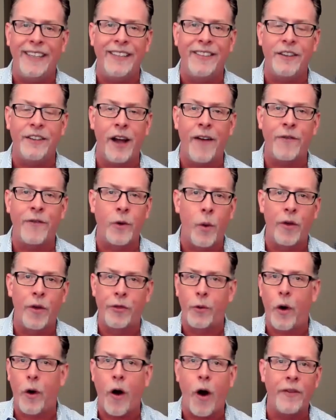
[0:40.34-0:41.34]
stuff going
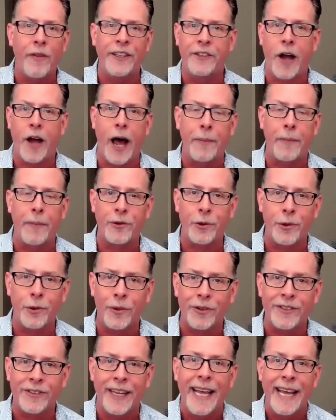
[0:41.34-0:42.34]
through all these
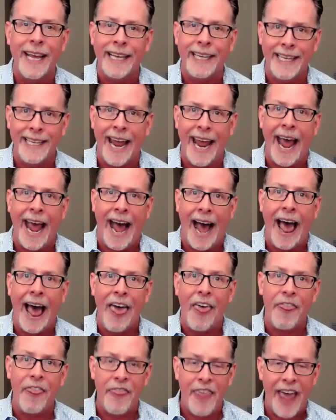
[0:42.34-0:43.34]
obstacles. Yeah,
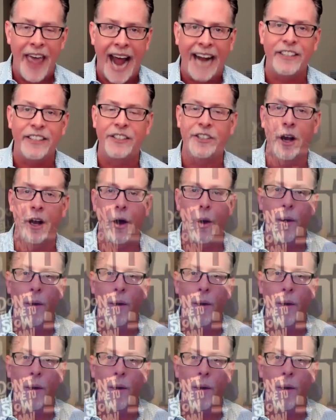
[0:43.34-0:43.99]
that show.